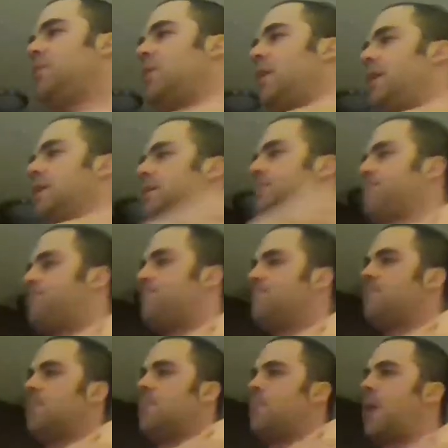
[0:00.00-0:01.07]
like
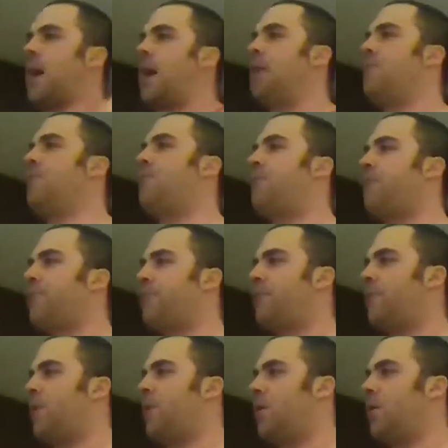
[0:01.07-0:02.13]
have
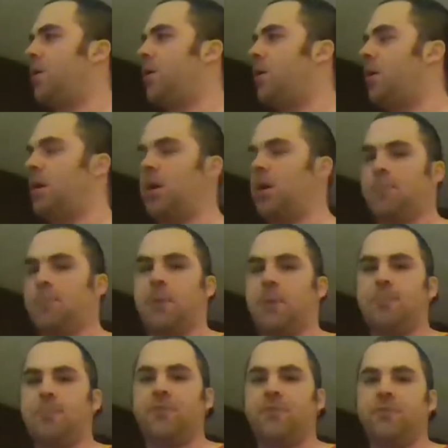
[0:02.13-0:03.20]
a
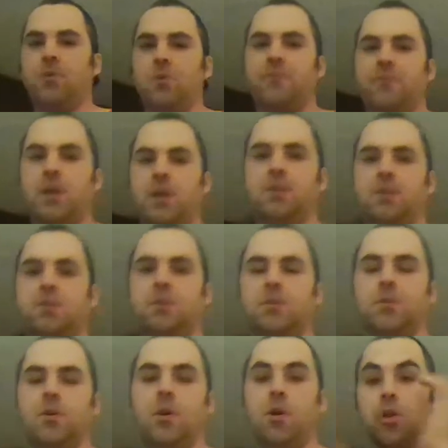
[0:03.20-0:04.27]
pay-per-view event.
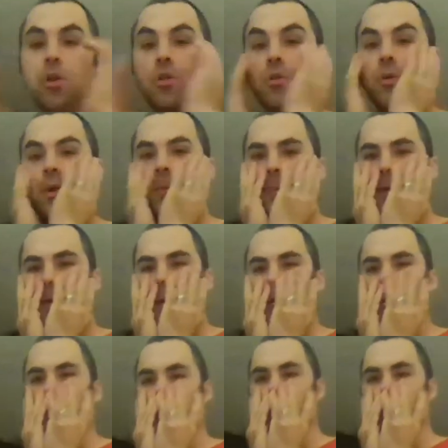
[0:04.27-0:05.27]
You know what I mean?